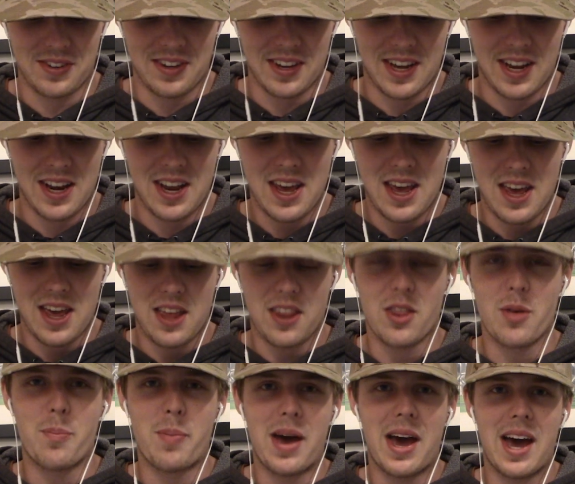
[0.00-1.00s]
And then
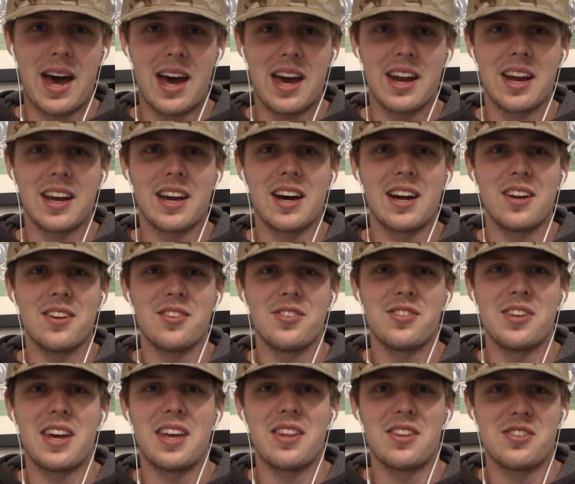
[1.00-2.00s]
the bad, I got to
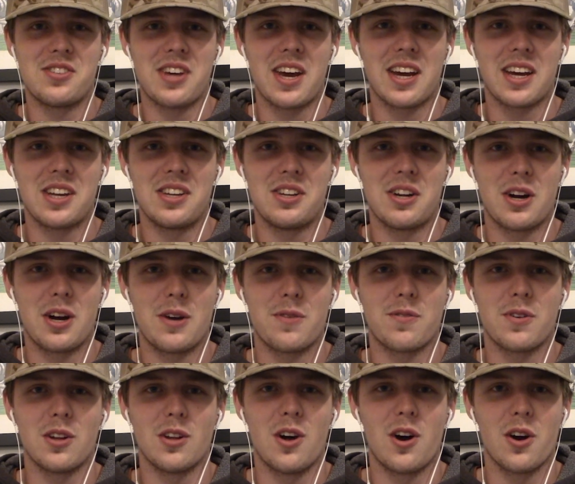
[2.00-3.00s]
say, the secondary
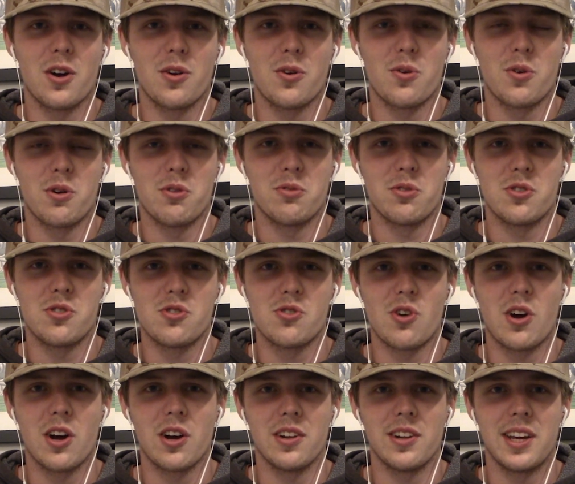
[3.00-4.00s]
for the Longhorns was
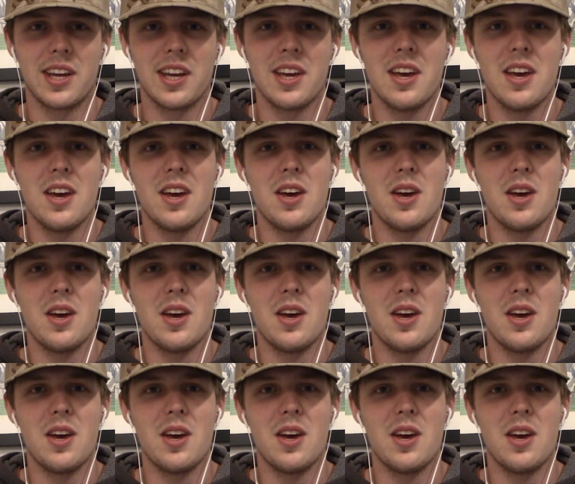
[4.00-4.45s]
struggling.